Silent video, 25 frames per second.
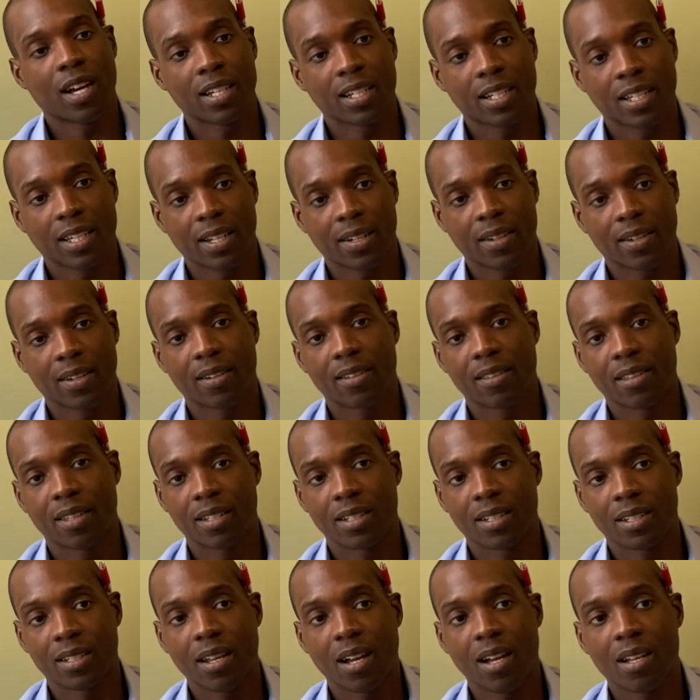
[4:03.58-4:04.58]
a carrier
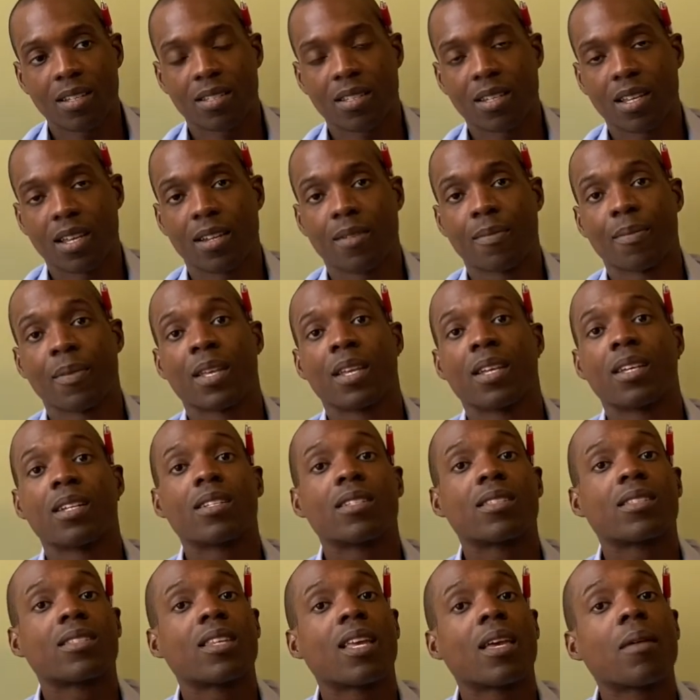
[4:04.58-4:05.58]
that does it,
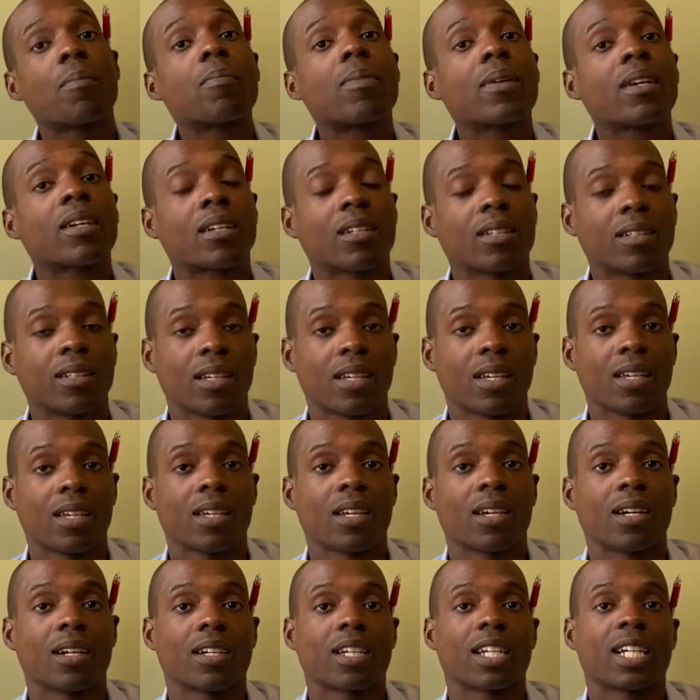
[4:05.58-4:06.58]
typically
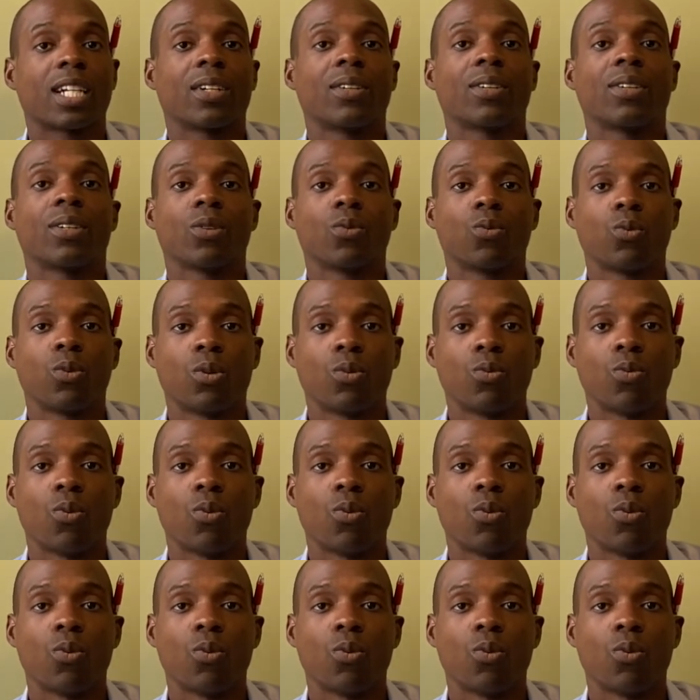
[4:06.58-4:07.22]
a carrier will